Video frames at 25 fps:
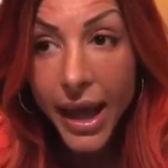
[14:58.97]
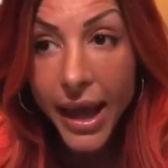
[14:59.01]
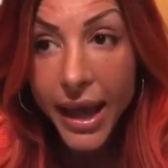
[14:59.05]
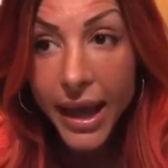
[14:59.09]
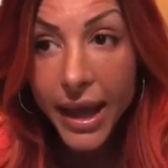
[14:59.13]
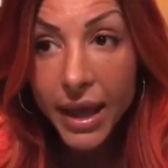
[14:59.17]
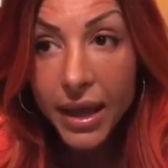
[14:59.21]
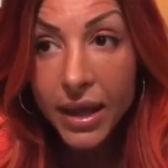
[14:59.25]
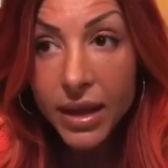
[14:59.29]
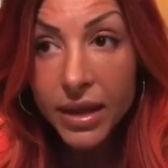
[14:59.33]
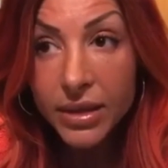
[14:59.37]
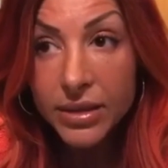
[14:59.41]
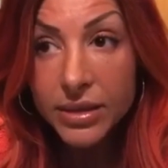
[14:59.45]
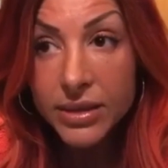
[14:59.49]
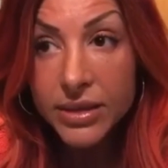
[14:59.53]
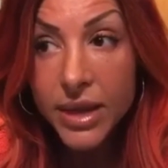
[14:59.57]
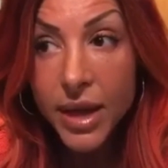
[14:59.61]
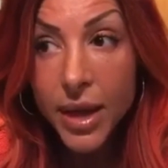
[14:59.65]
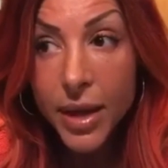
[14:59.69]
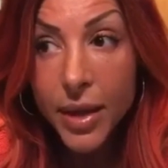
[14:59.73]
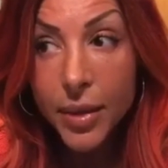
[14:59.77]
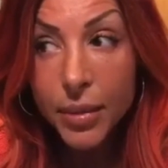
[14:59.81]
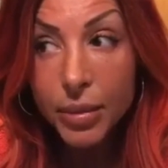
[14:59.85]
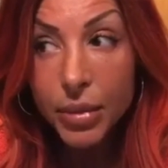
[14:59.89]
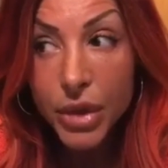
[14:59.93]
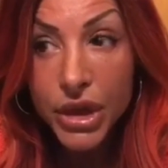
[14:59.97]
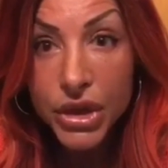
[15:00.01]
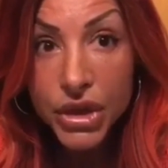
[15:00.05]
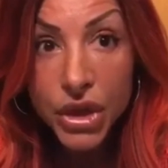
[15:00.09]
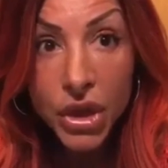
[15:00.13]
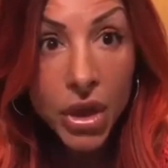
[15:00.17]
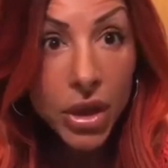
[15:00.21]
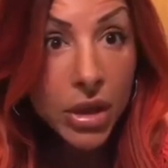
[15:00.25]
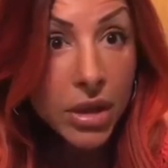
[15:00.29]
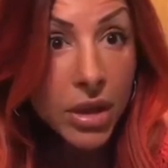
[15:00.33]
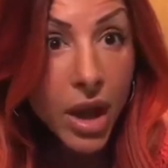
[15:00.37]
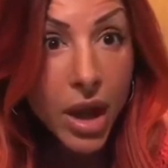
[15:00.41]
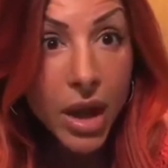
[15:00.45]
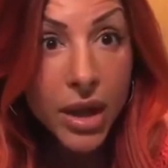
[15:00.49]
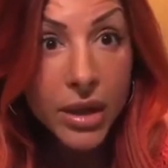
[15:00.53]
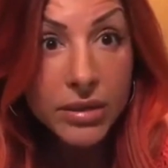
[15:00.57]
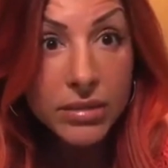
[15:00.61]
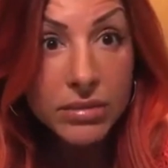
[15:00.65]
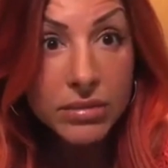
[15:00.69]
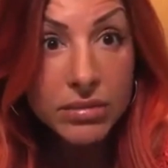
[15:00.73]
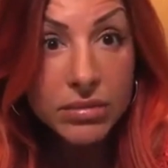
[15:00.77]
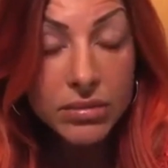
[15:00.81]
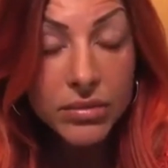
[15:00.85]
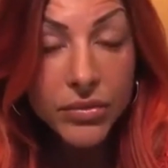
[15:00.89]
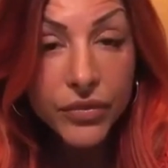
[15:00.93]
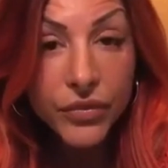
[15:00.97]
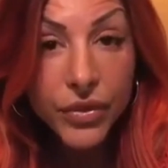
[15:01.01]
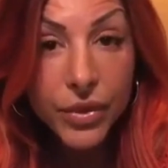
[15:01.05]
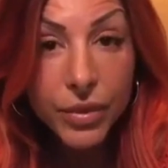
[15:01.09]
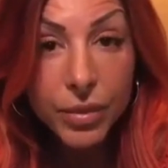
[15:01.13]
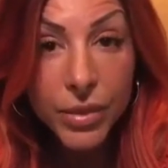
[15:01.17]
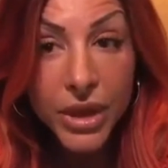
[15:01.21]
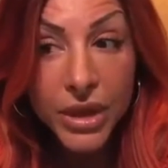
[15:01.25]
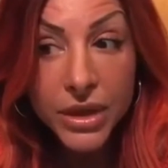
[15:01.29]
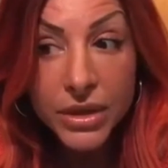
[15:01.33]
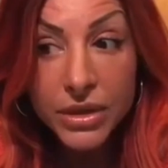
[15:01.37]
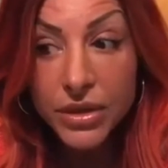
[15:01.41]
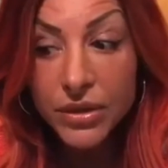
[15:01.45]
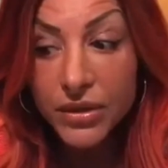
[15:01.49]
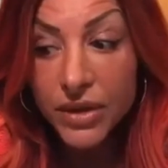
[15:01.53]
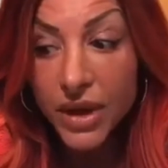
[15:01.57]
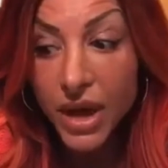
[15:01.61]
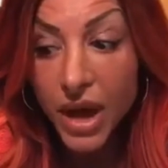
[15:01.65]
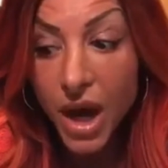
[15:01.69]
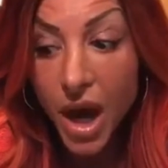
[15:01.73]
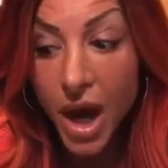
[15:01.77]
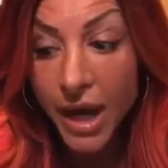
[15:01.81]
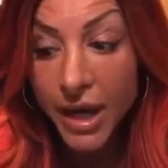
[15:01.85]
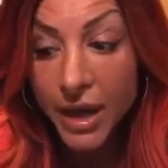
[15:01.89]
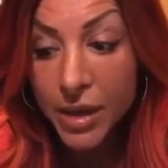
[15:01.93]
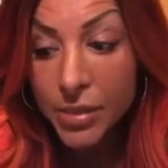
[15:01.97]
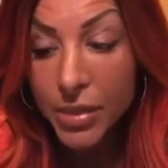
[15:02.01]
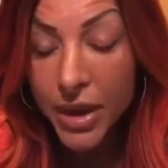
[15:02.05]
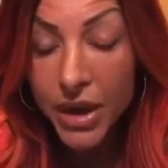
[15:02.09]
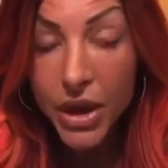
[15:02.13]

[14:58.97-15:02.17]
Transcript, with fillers: And um, it took a lot for me to do that. I am